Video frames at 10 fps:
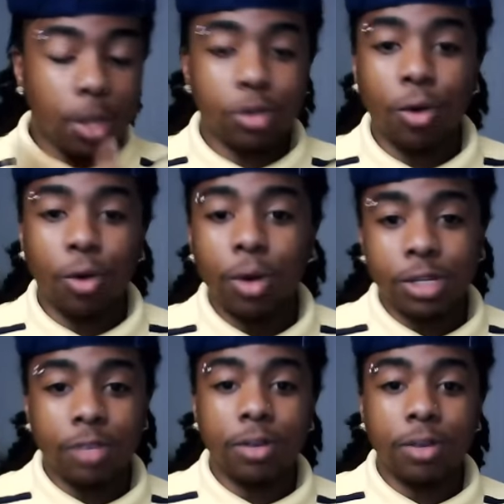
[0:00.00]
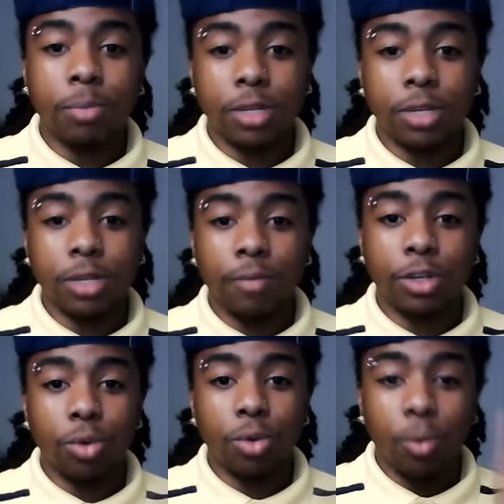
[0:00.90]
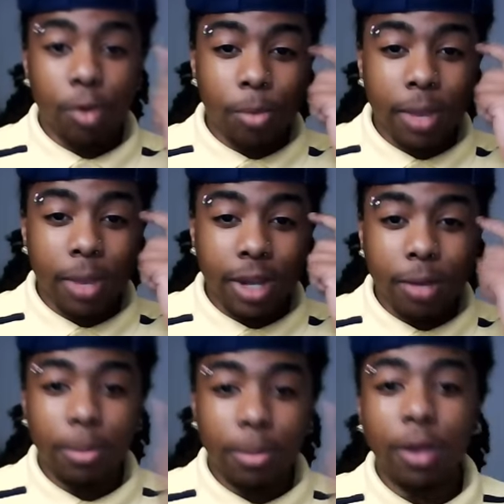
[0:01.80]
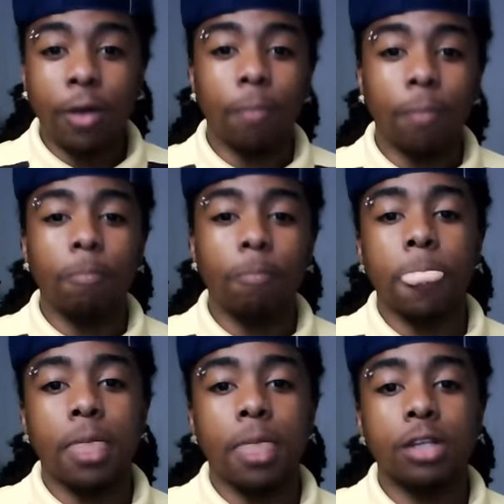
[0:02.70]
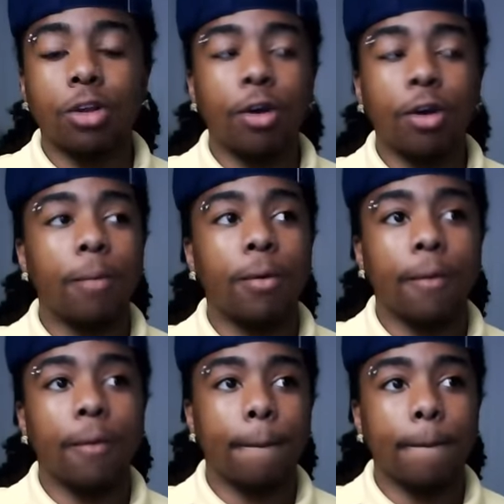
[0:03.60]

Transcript: It's hard to develop yourself into a real man up here. That's the hard part.